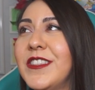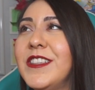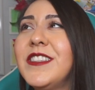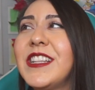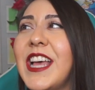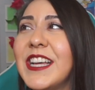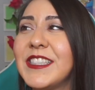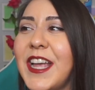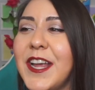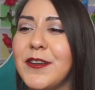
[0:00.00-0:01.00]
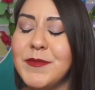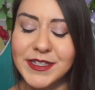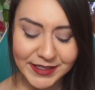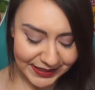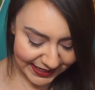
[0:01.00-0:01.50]
This is the last item.
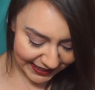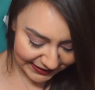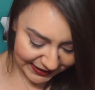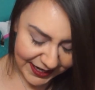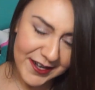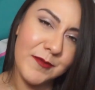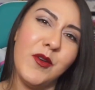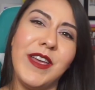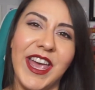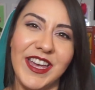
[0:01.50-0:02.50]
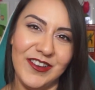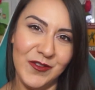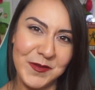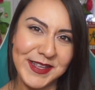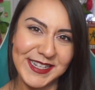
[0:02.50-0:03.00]
This is the last item. Okay,
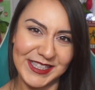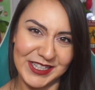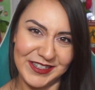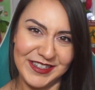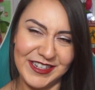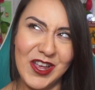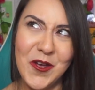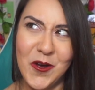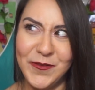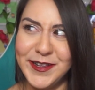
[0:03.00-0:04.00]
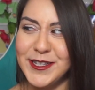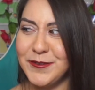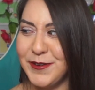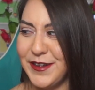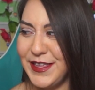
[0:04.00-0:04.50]
hopefully it's good. Hopefully it's
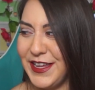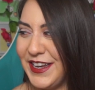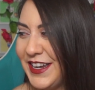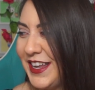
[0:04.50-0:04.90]
worth it.